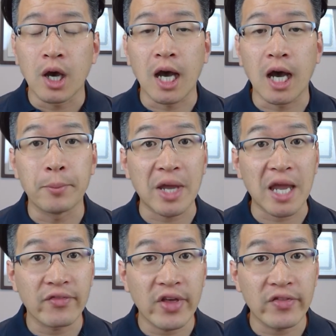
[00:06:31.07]

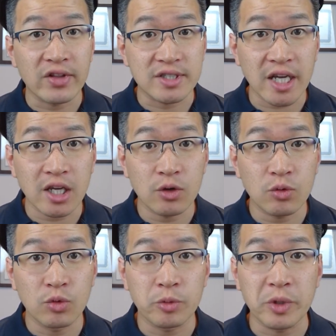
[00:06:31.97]
And then the
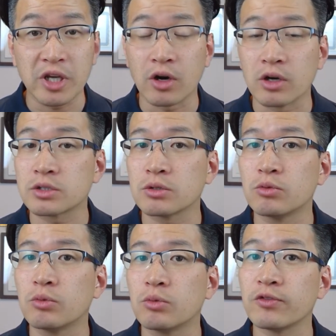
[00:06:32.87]
second would be also,
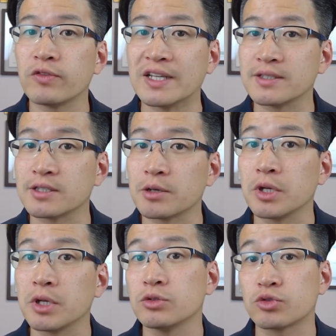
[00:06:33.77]
what if it's
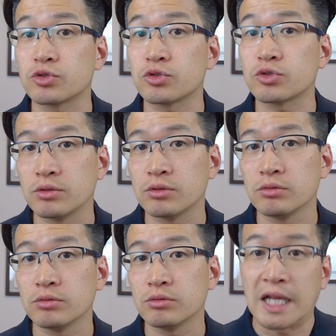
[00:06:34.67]
somebody who's trying
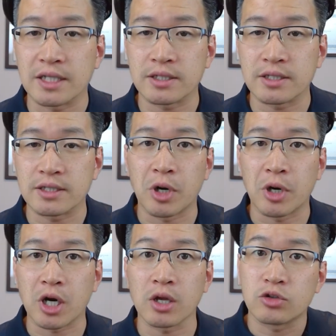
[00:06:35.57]
to like
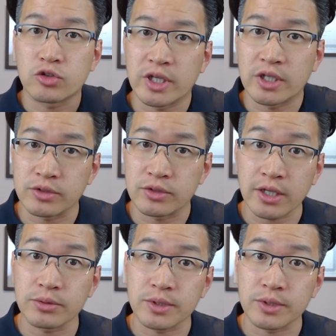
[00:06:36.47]
telemarket or trying to sell
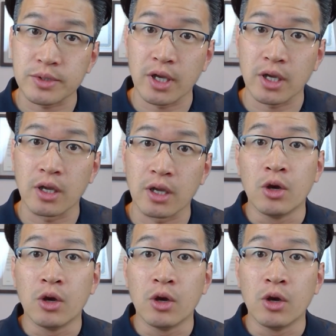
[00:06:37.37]
you something?